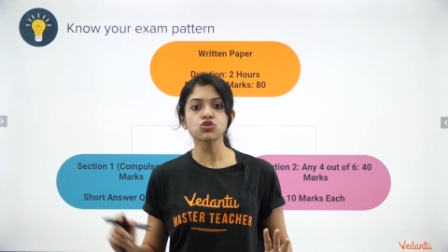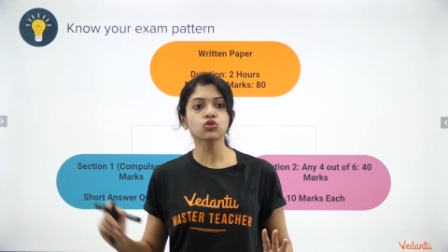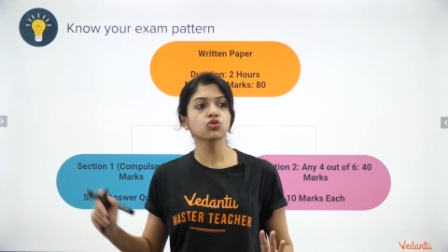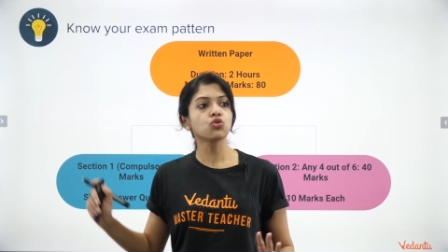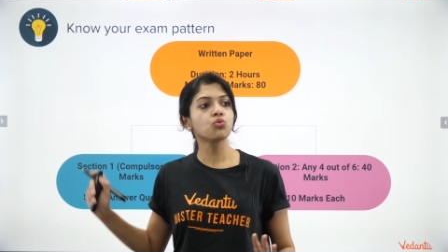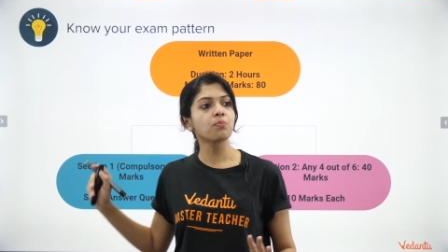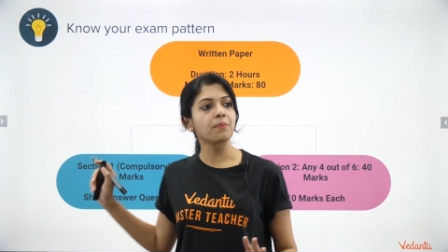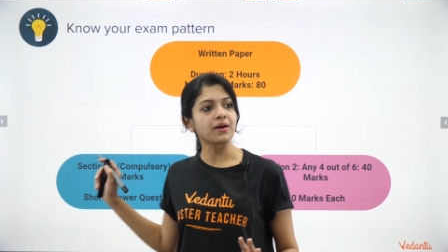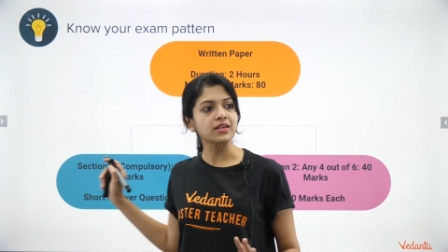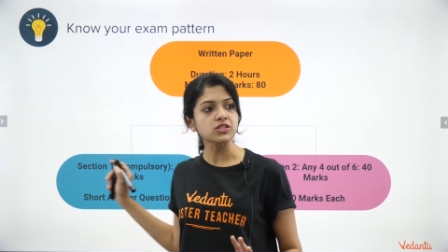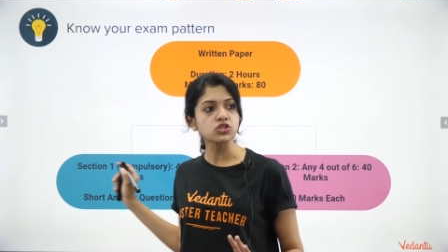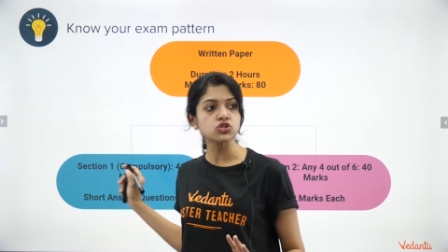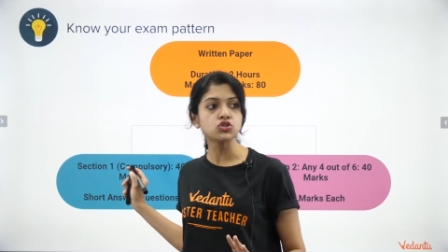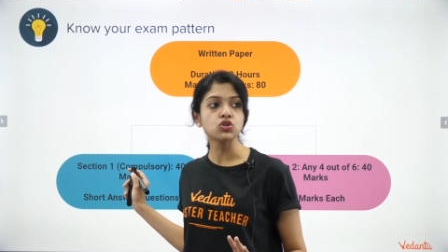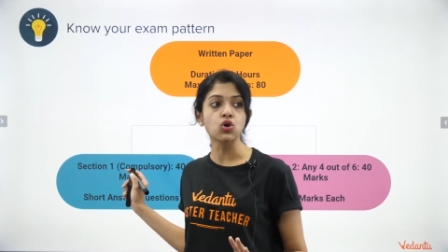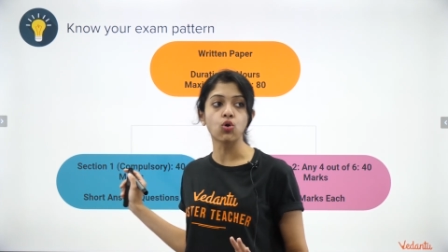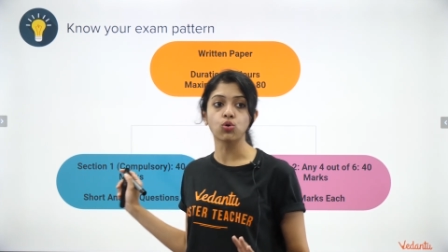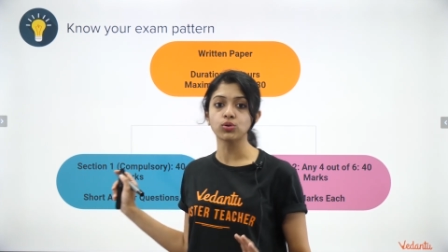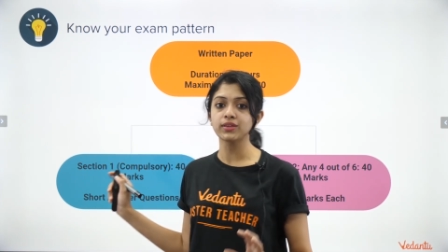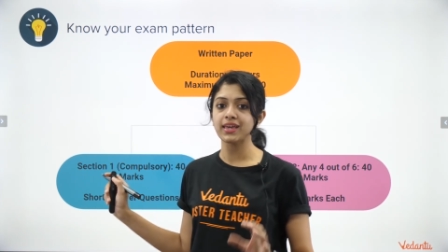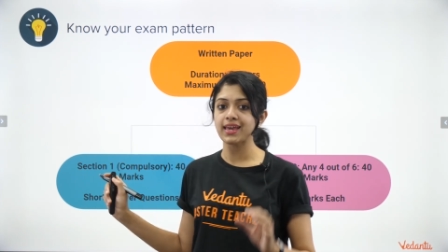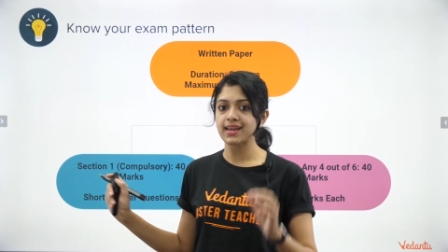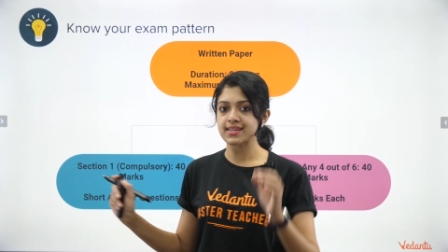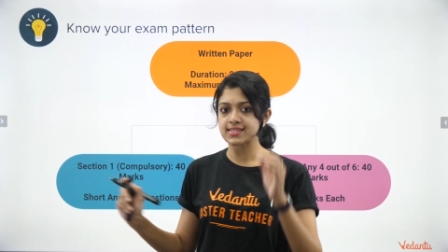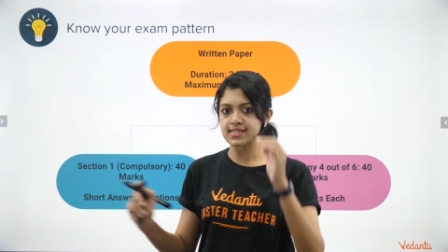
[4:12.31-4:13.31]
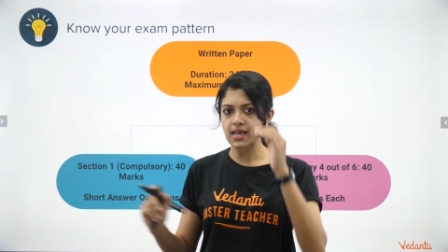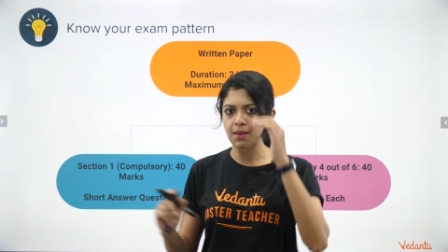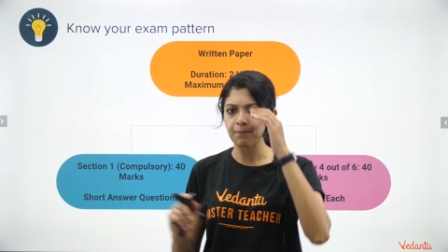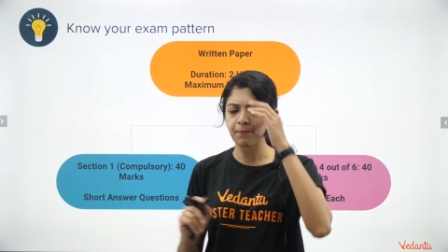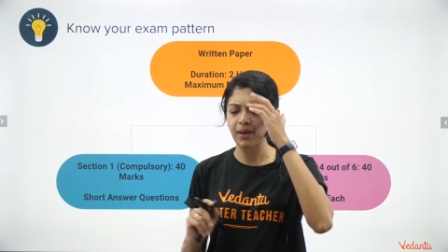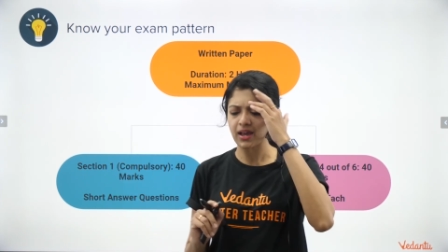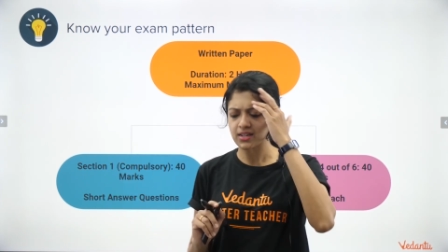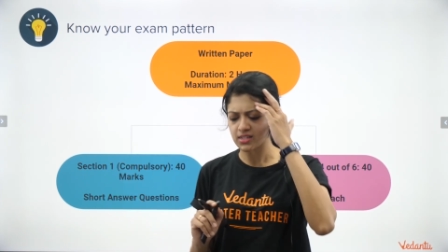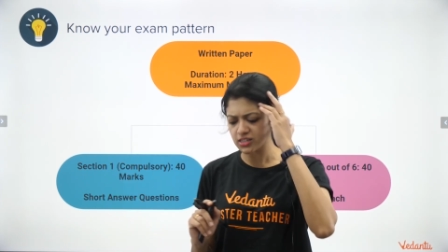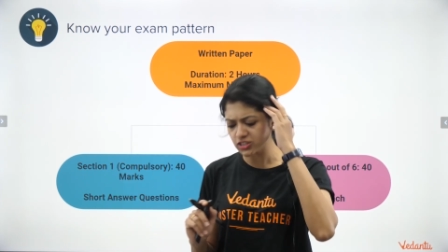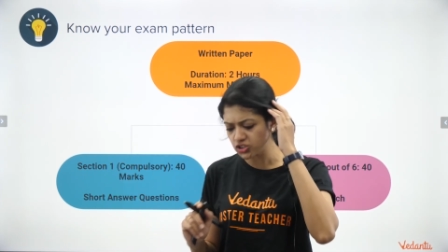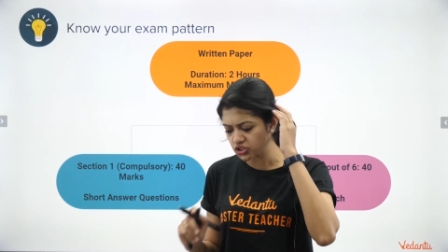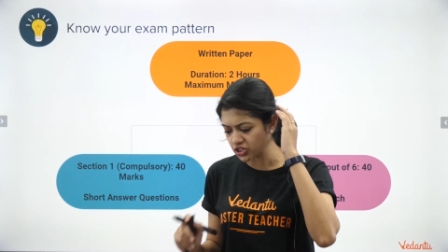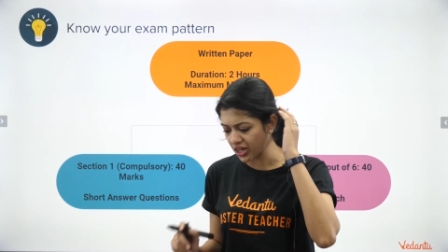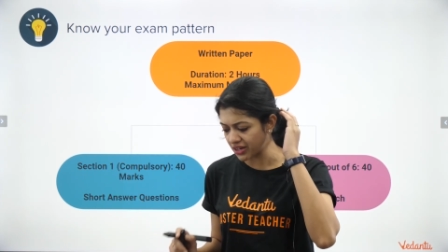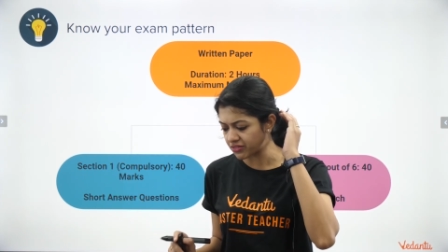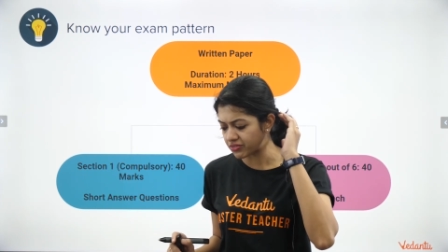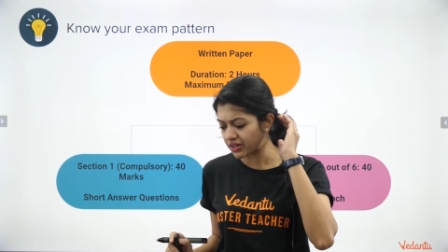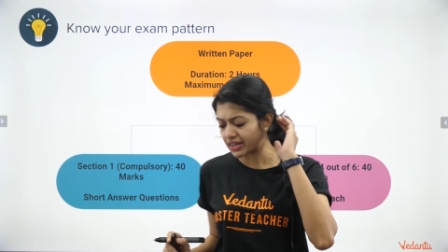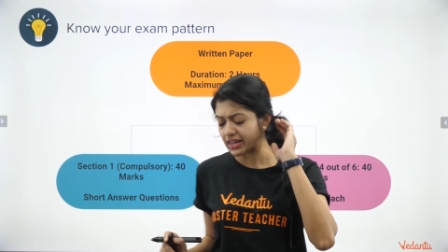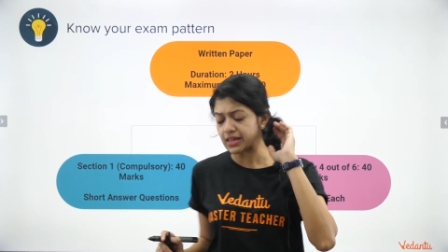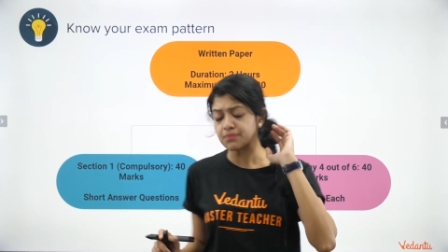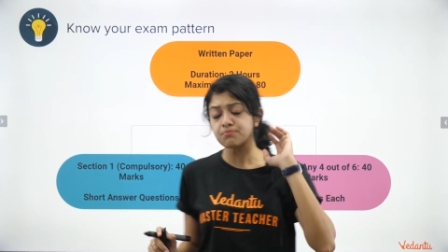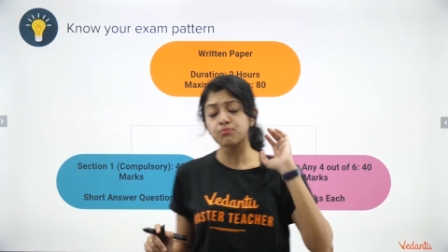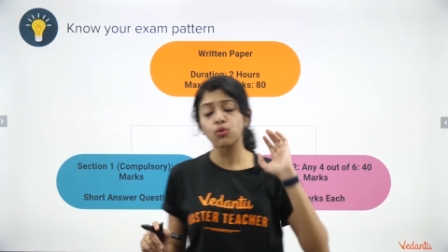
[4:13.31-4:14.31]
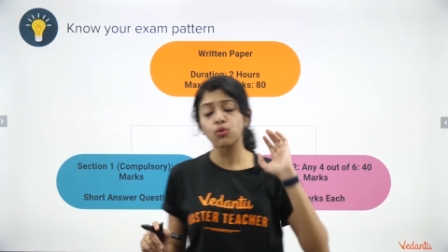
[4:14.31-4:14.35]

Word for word: So you must know the exam pattern. Generally,